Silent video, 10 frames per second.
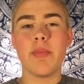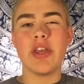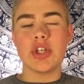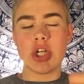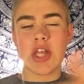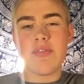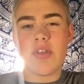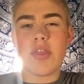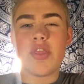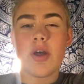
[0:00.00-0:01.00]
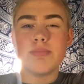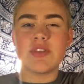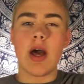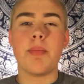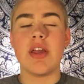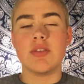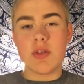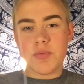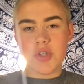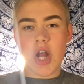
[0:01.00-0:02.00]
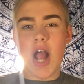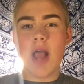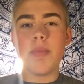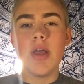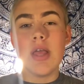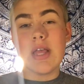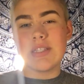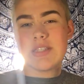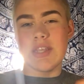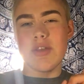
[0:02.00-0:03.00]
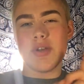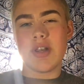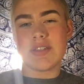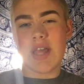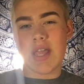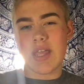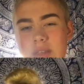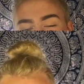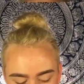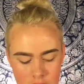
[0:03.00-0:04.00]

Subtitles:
Make sure to give it a thumbs up and subscribe. See you in a second.